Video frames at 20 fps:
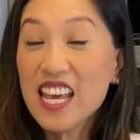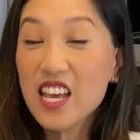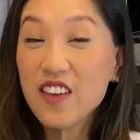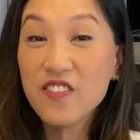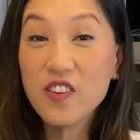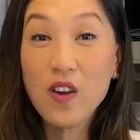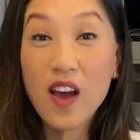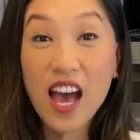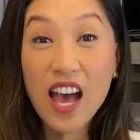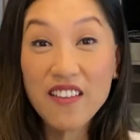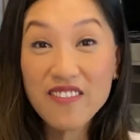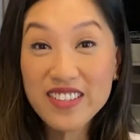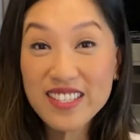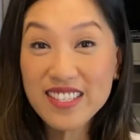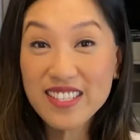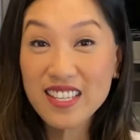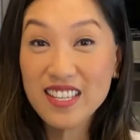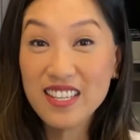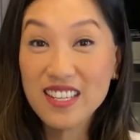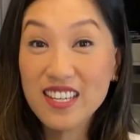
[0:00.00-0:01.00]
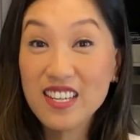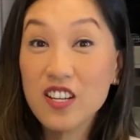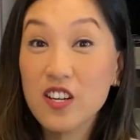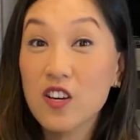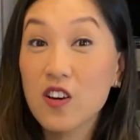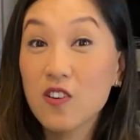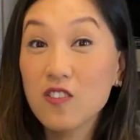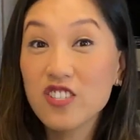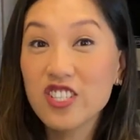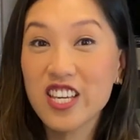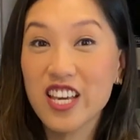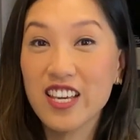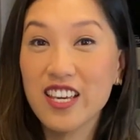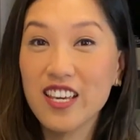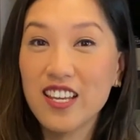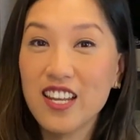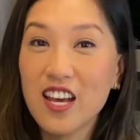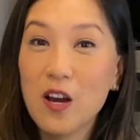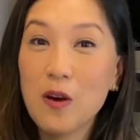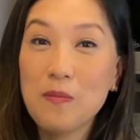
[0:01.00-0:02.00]
If you haven't seen it, go
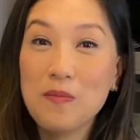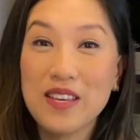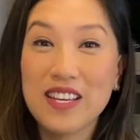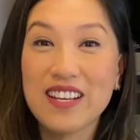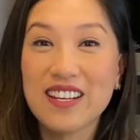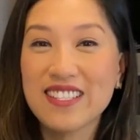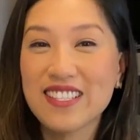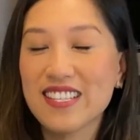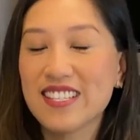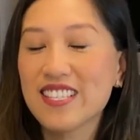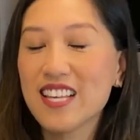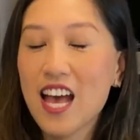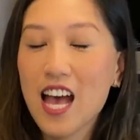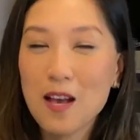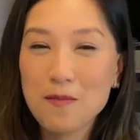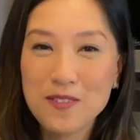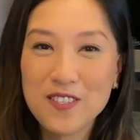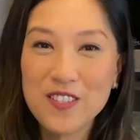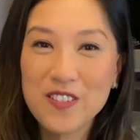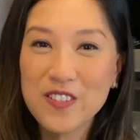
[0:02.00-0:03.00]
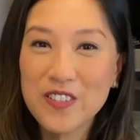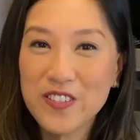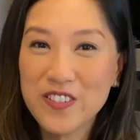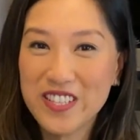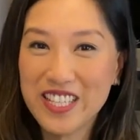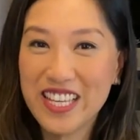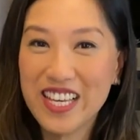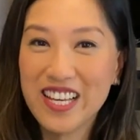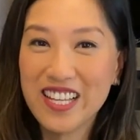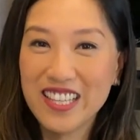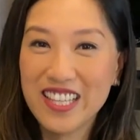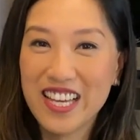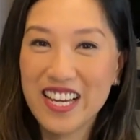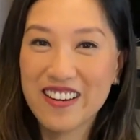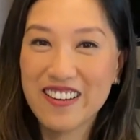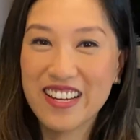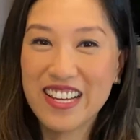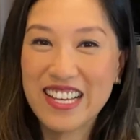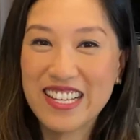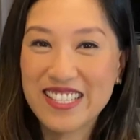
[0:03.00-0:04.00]
check it out because it's absolutely
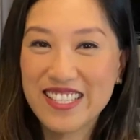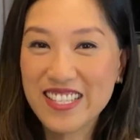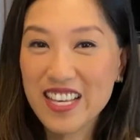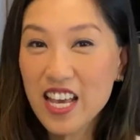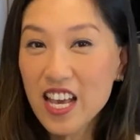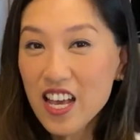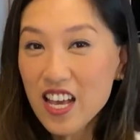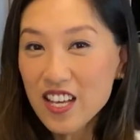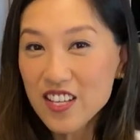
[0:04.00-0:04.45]
hilarious.